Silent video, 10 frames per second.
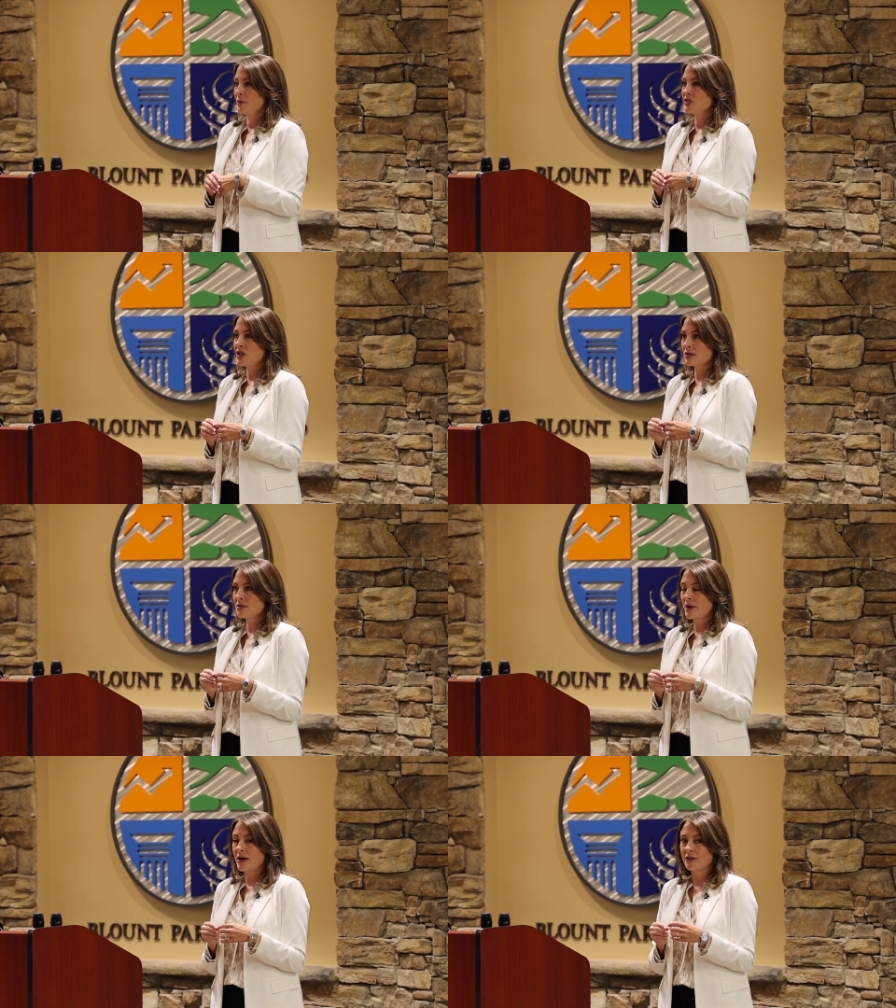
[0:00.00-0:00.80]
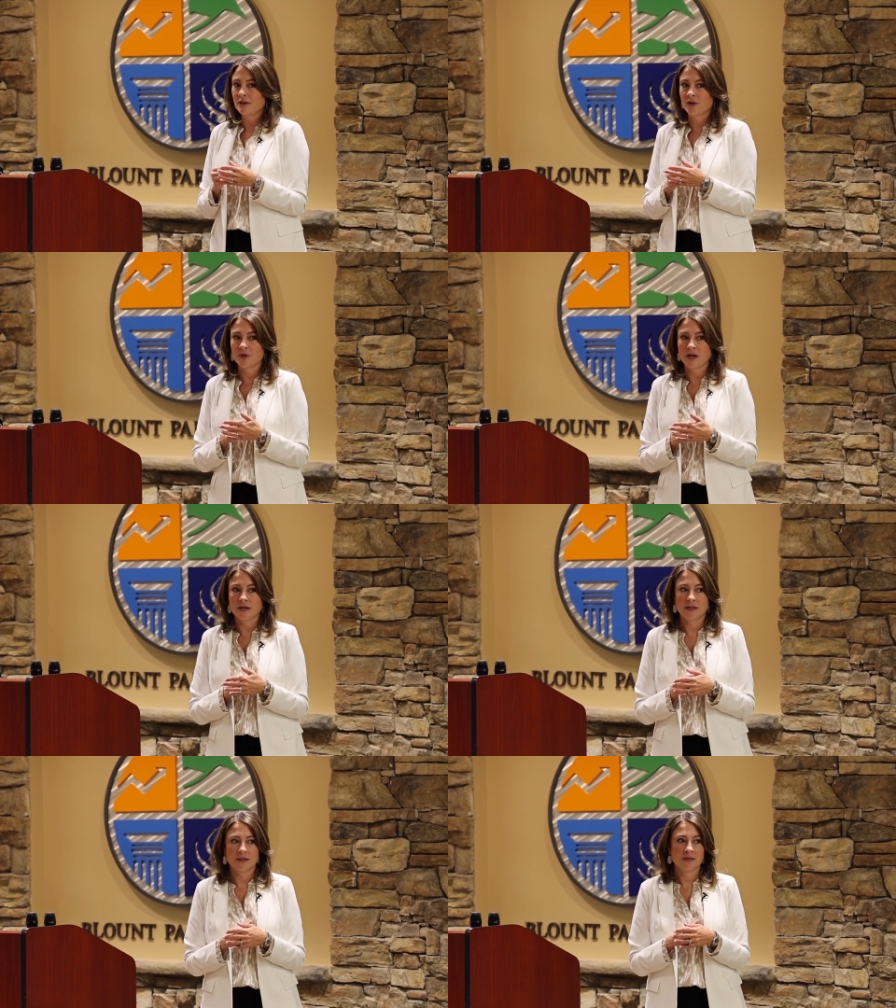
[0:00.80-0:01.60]
We talked about it
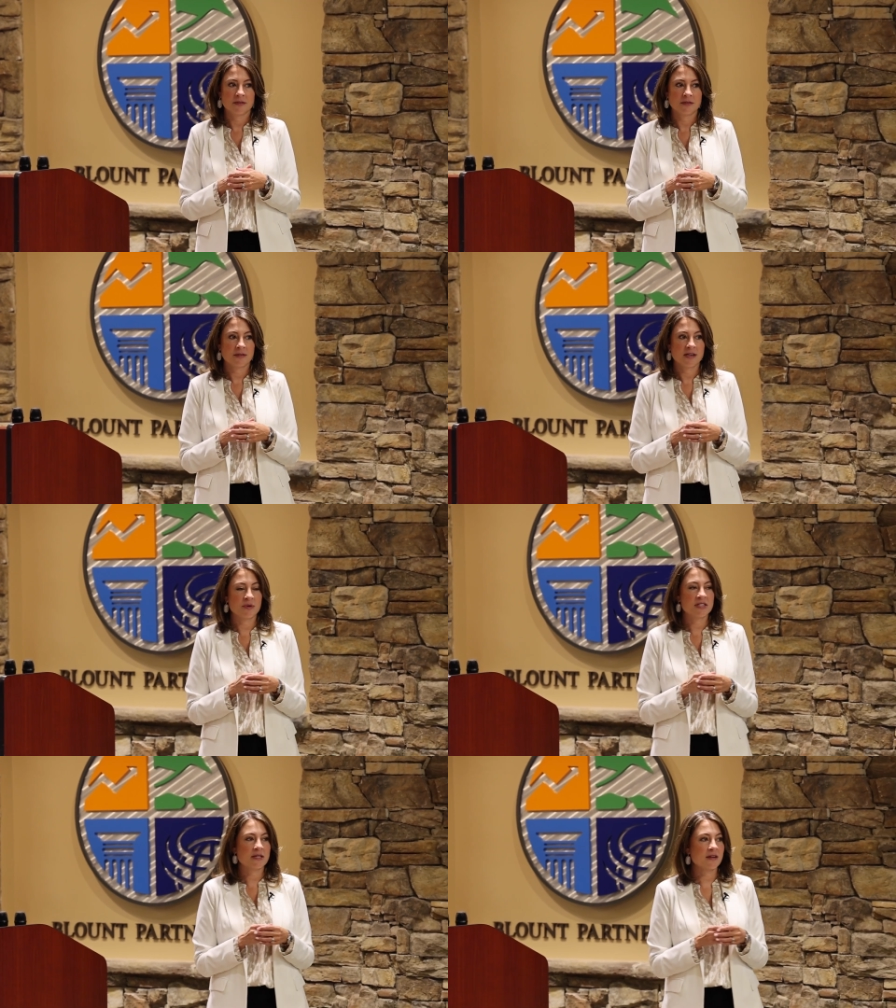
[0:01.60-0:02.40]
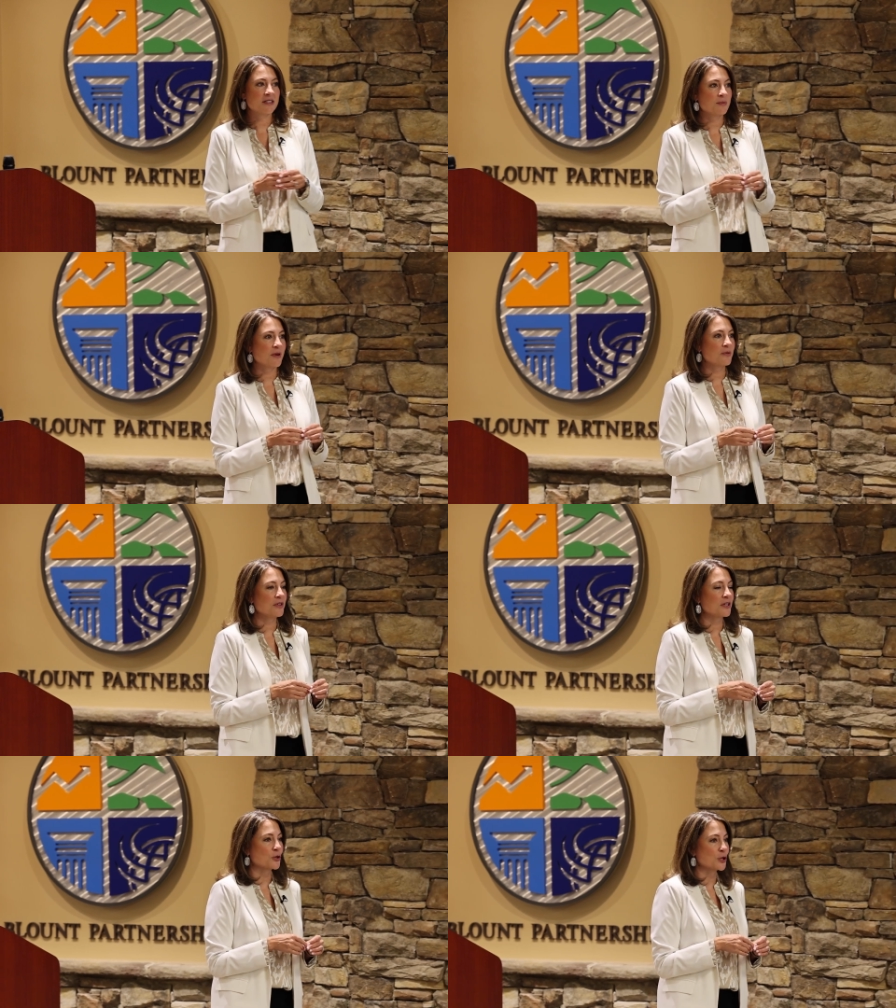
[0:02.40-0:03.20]
already, and we said it's both an
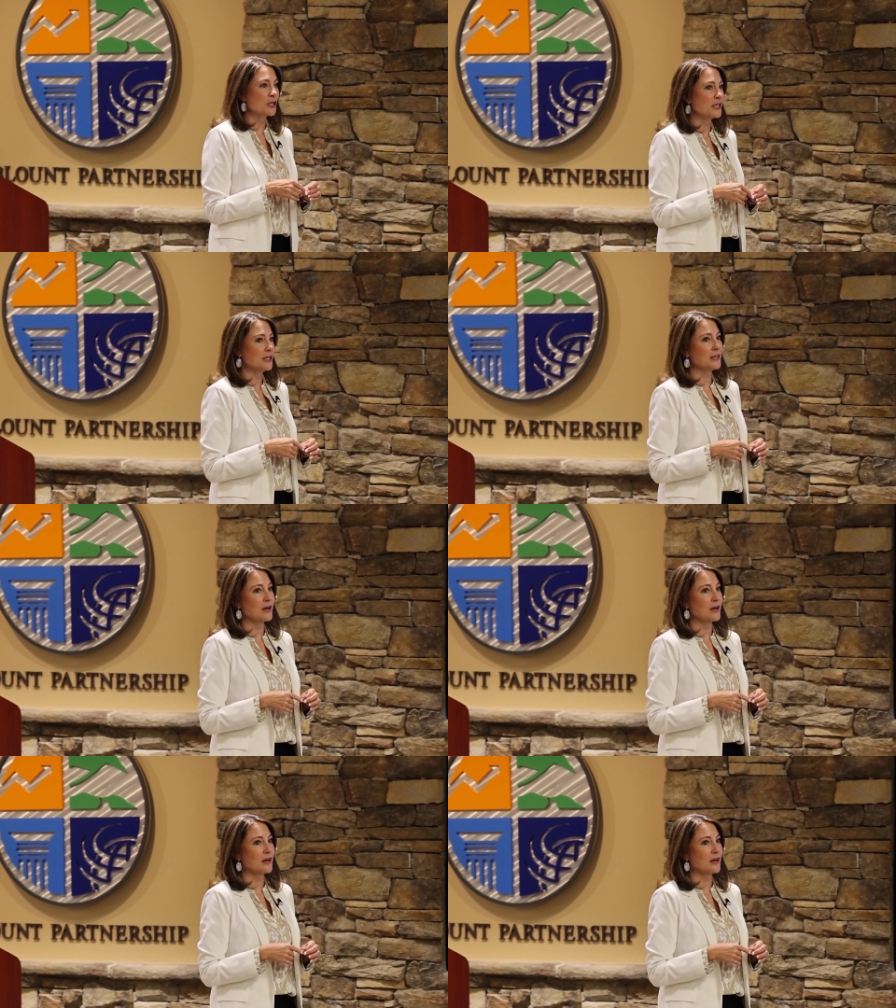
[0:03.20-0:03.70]
ingredient